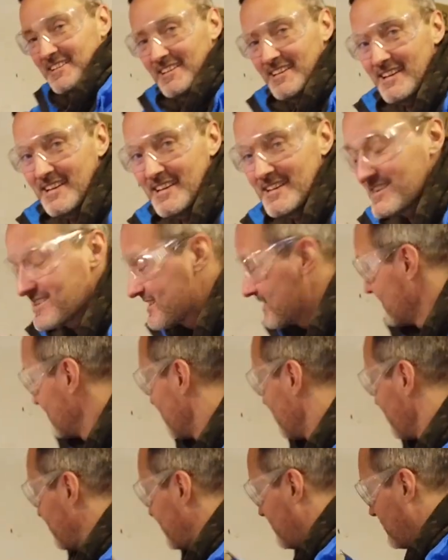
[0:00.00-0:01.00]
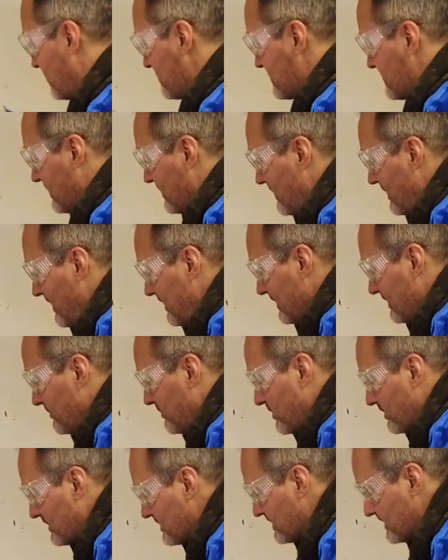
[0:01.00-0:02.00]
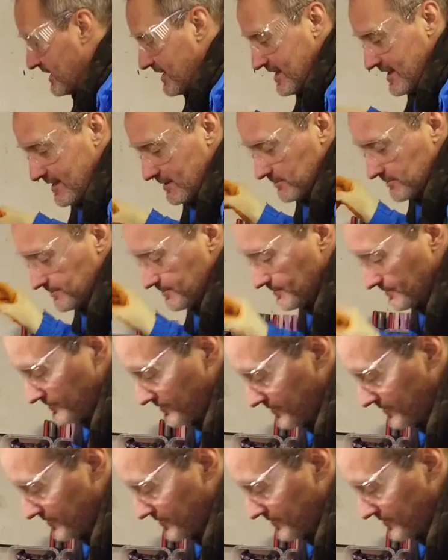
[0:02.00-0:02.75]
this goes in that little box there.